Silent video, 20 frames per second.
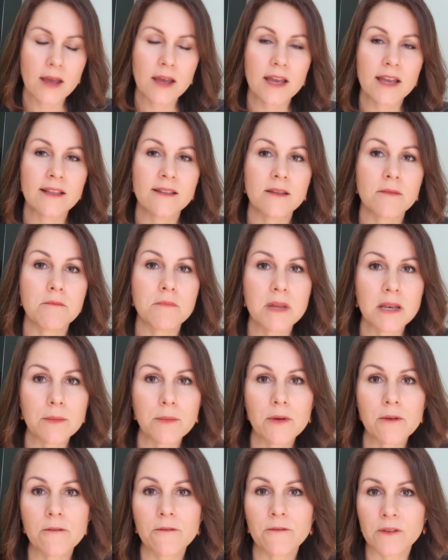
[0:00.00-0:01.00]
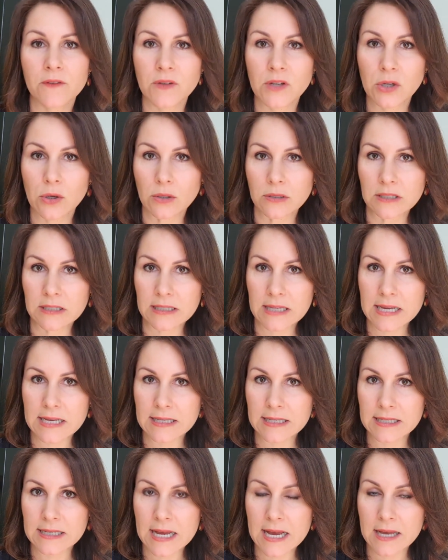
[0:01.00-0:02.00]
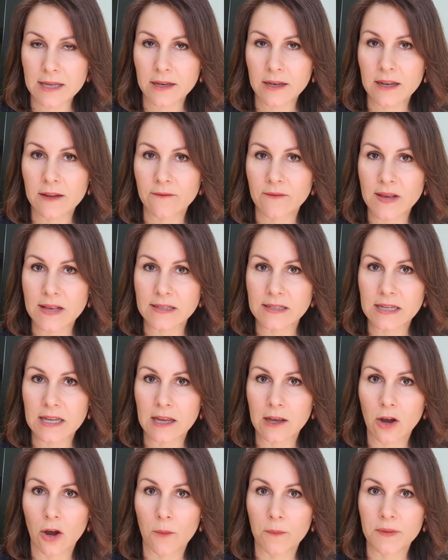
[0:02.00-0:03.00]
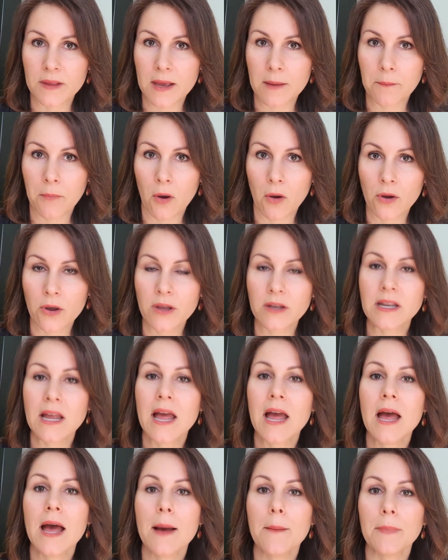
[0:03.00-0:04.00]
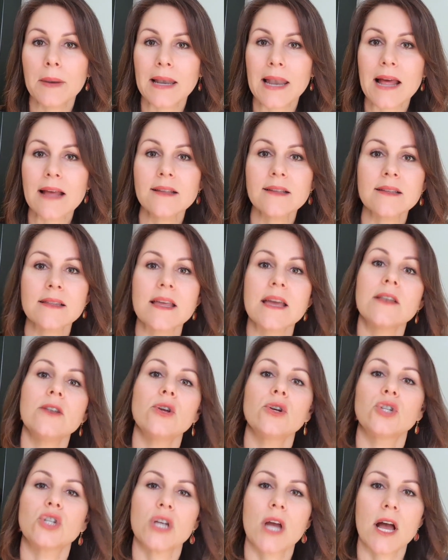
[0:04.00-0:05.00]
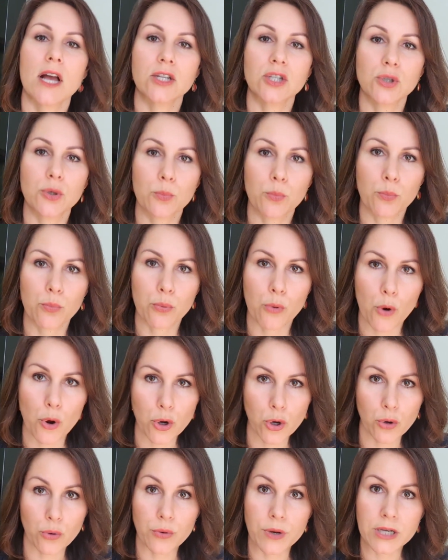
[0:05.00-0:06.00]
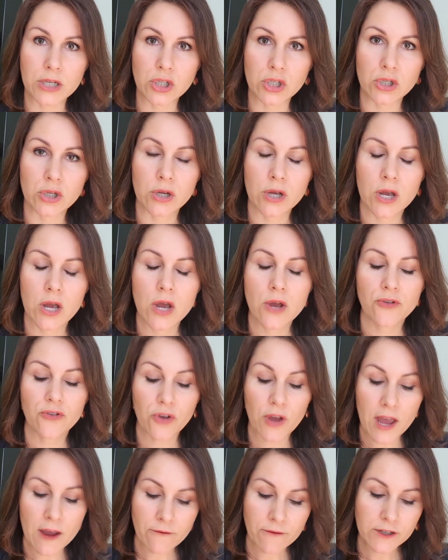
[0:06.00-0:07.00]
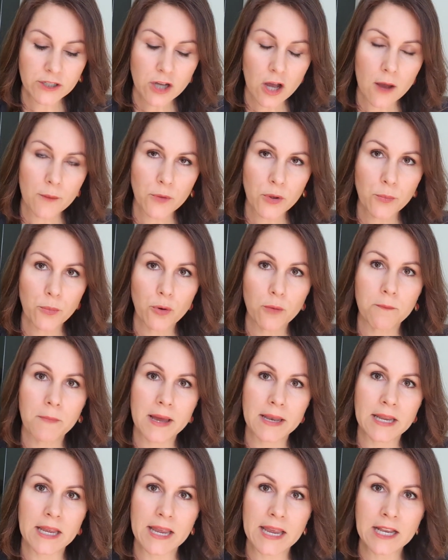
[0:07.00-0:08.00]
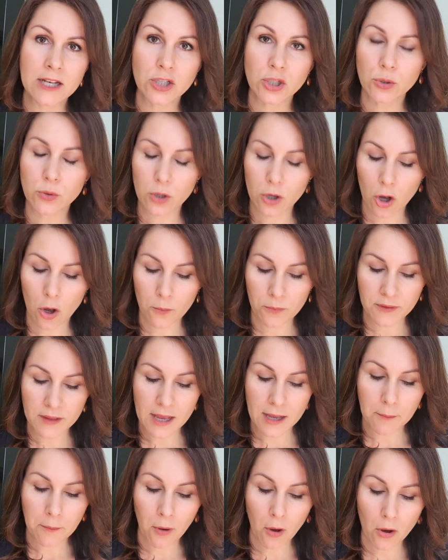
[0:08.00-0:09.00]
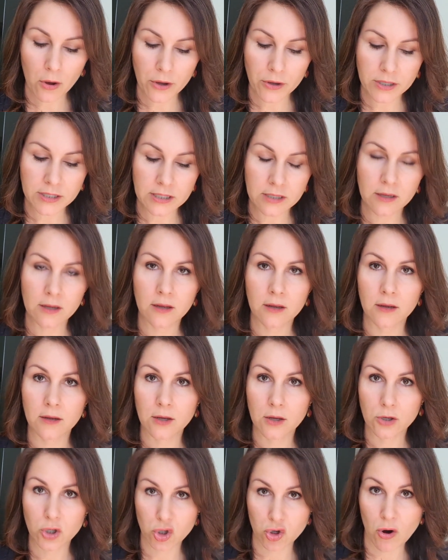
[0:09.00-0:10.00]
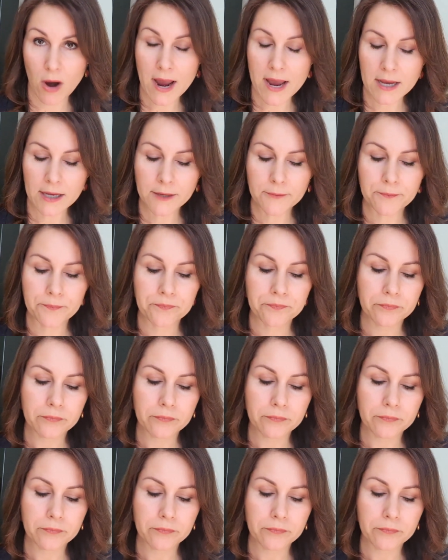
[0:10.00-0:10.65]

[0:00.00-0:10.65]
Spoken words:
It's a minimum of $50 to get started investing in CommSec Pocket, plus then you're charged brokerage. So every time you put money into a CommSec Pocket trade,